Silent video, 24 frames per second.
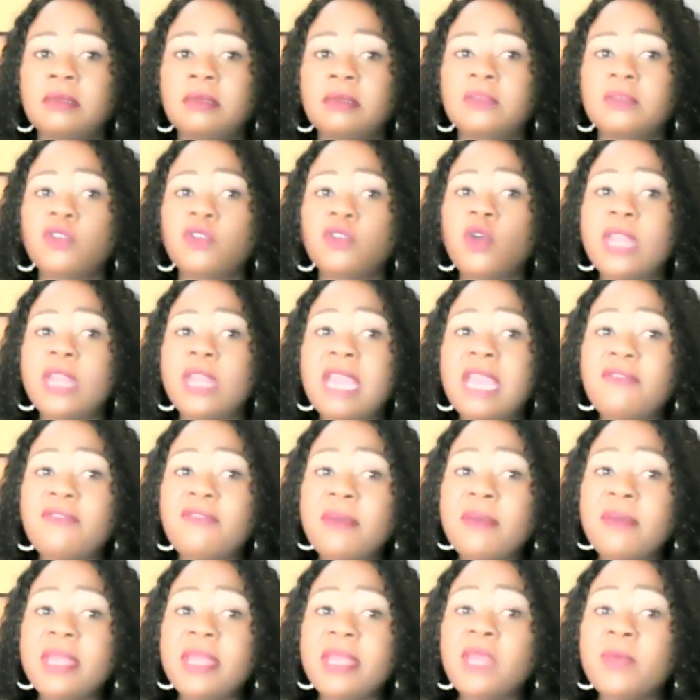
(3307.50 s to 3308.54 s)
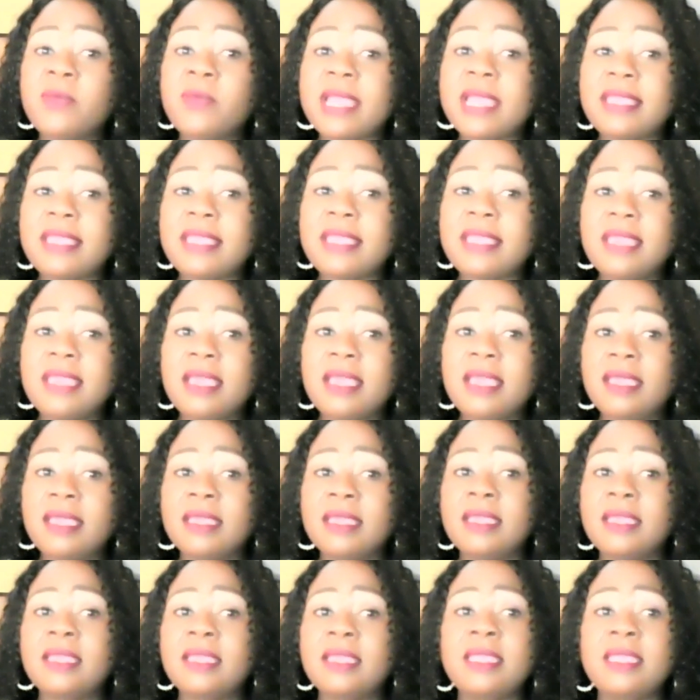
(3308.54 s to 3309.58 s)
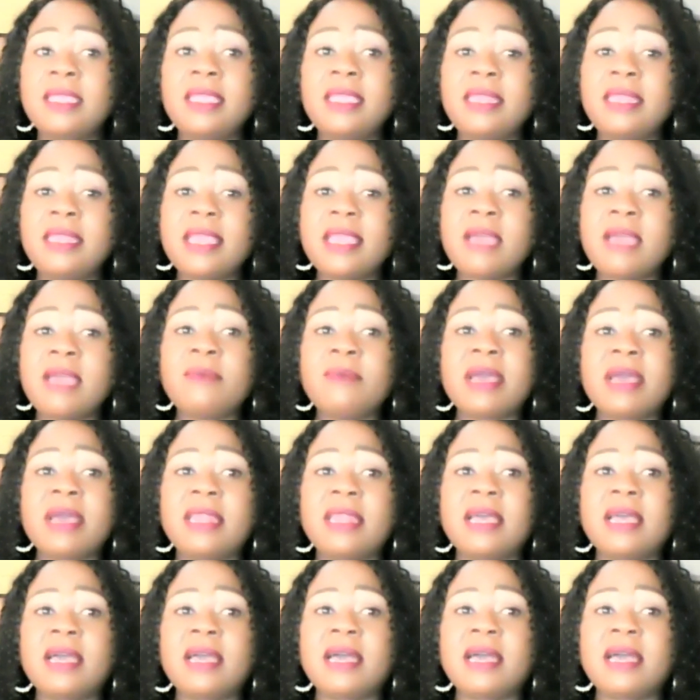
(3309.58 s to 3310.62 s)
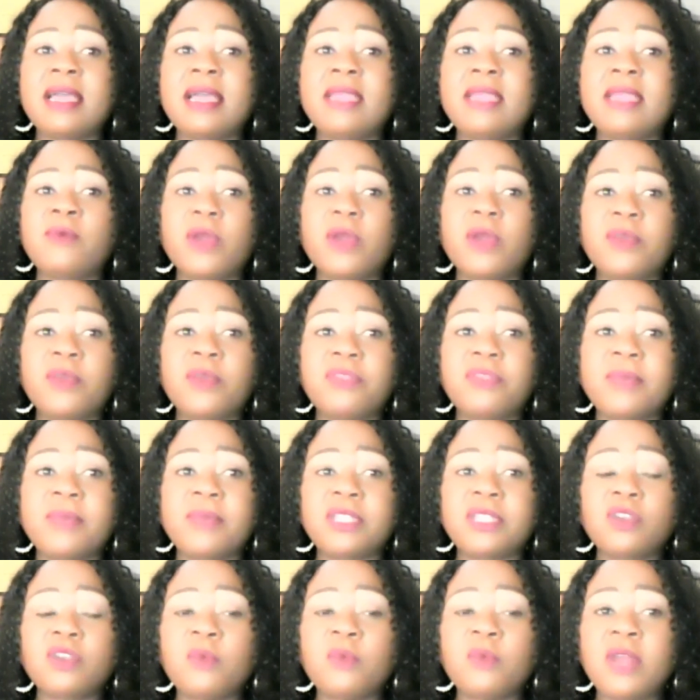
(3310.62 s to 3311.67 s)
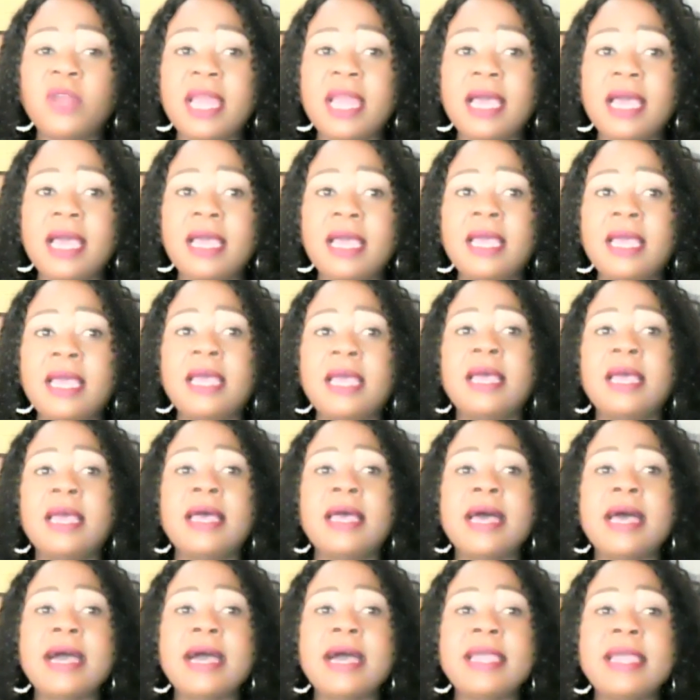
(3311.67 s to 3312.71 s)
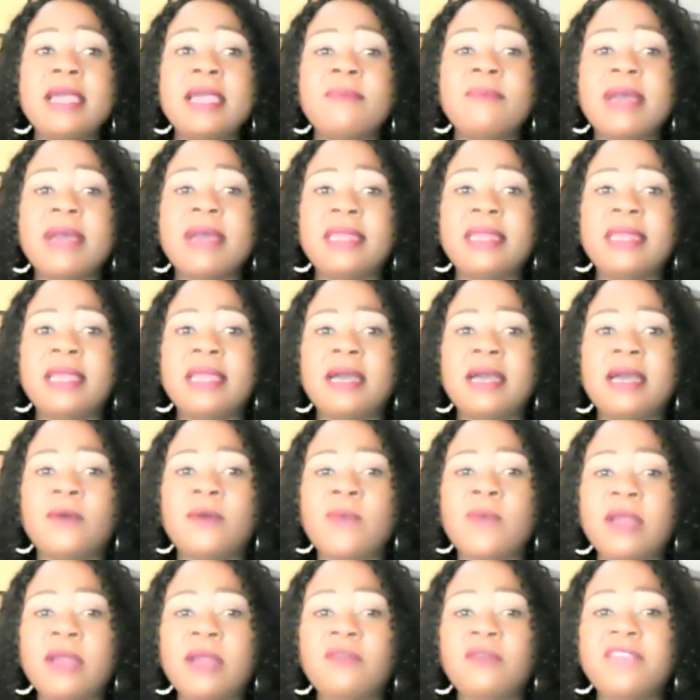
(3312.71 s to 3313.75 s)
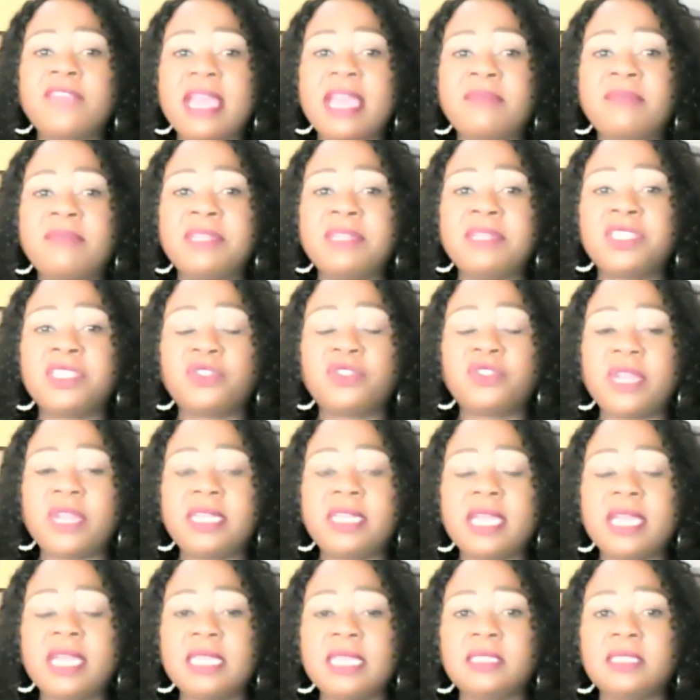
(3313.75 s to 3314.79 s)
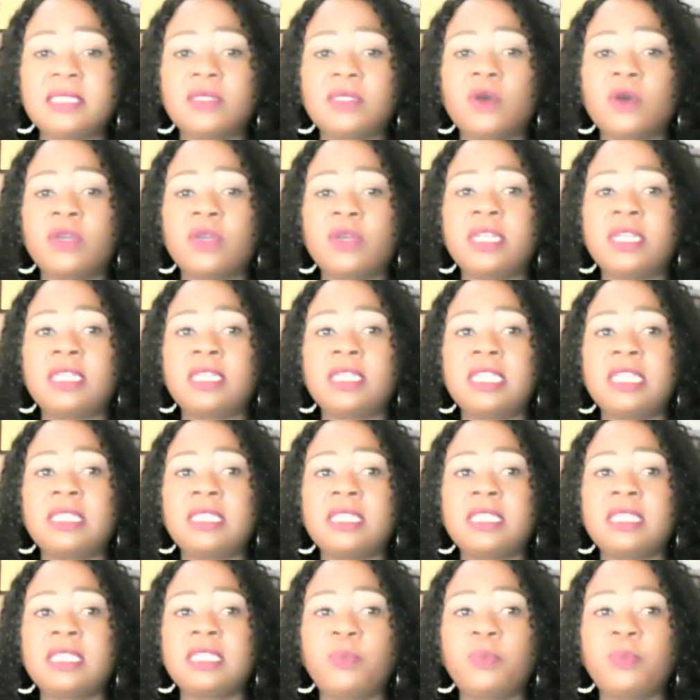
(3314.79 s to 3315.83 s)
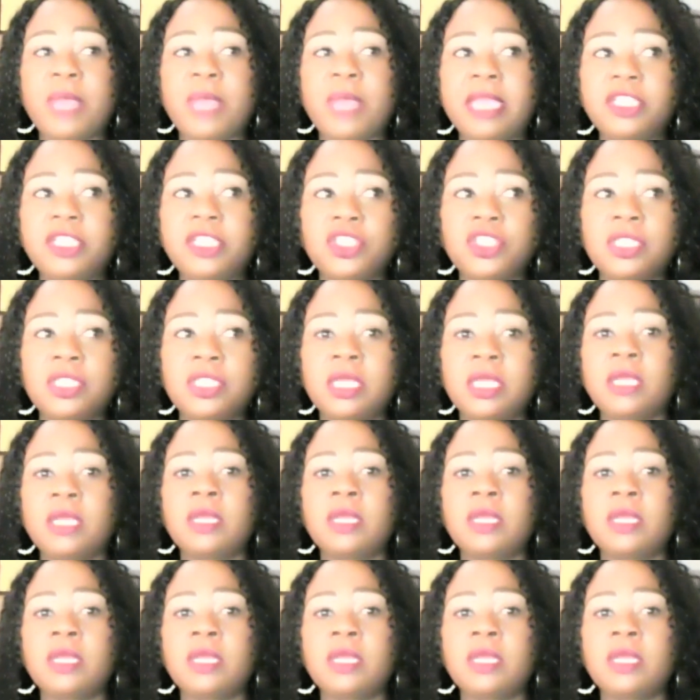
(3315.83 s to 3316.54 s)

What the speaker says: So now when we are here, Iniam, and I work with Matomola. I am one of the administrators on this page.